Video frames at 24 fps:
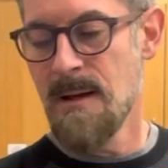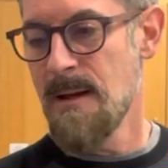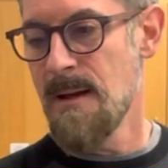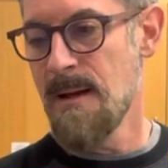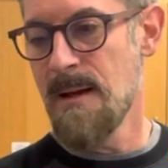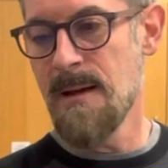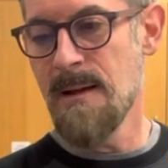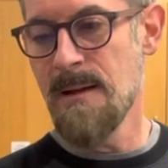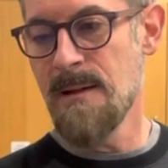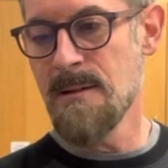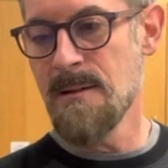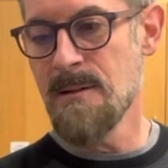
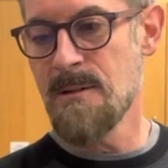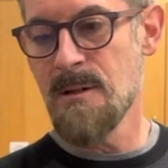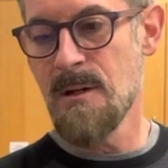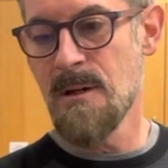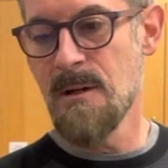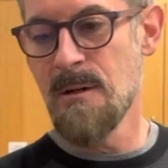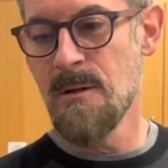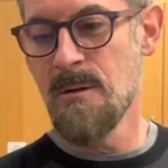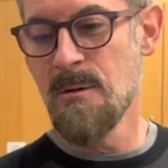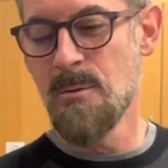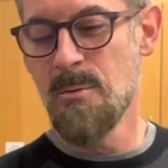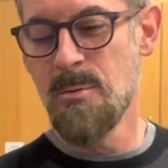And
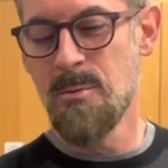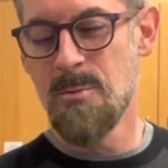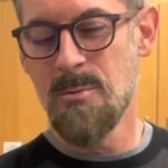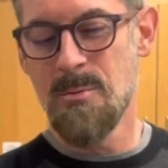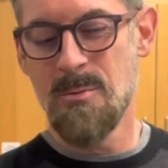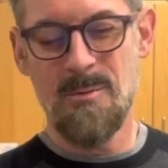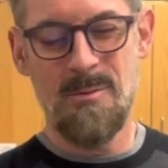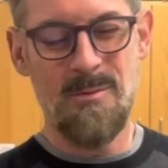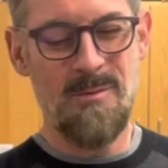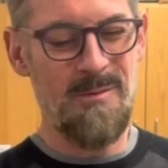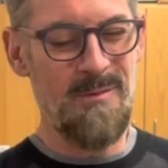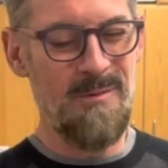so
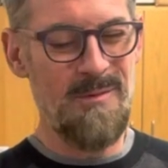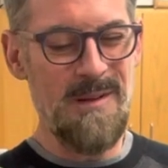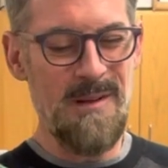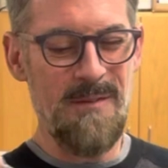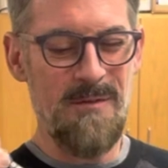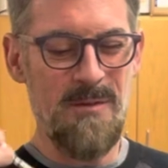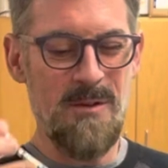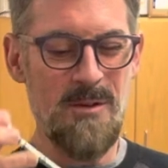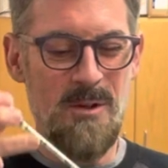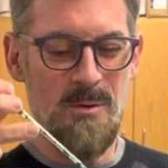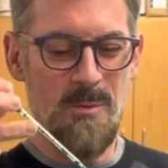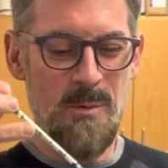if
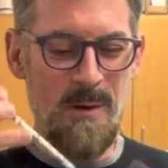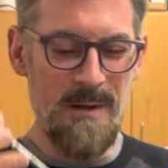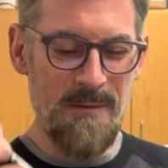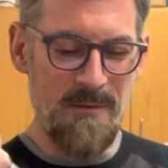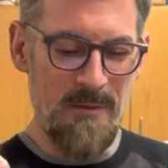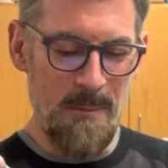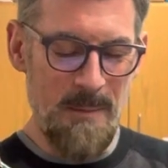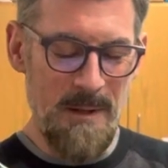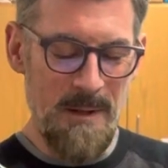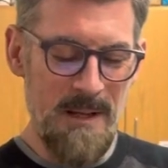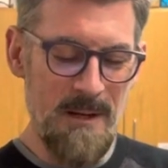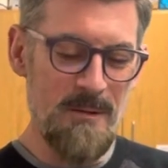you just went
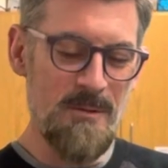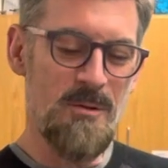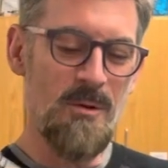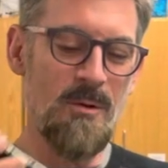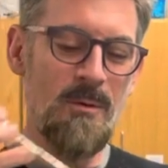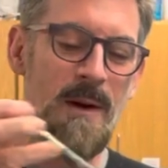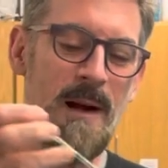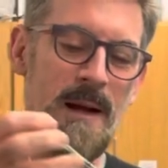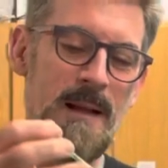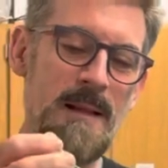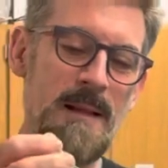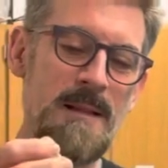from here
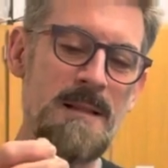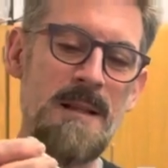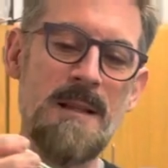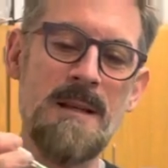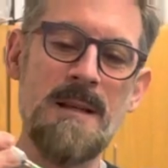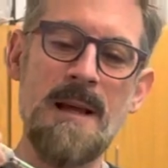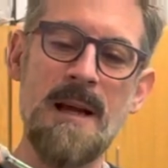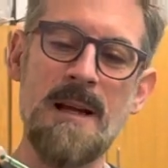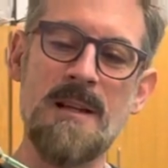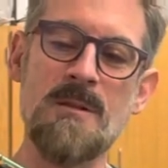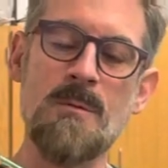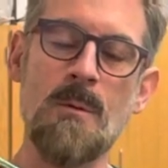directly to the
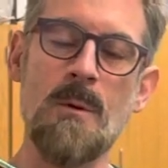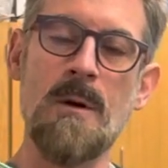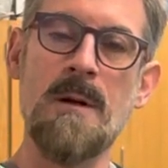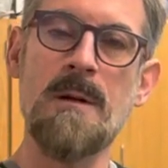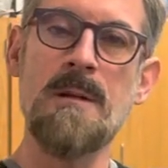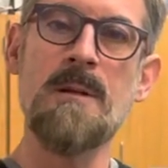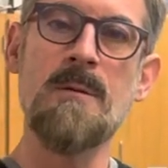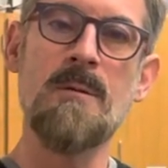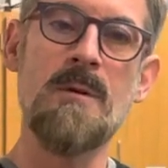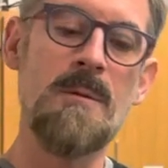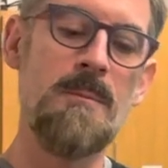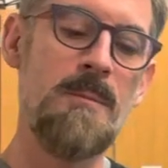next one,
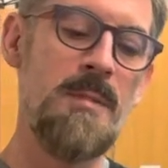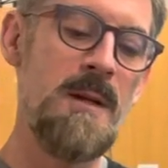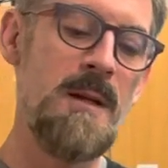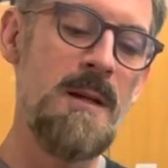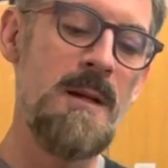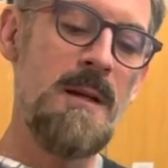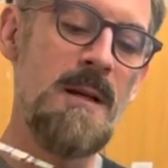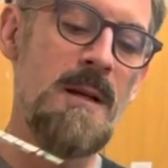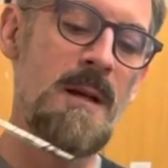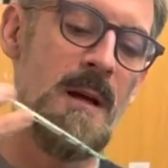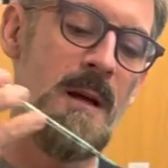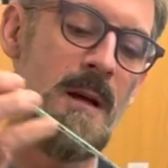you would
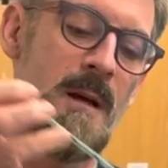be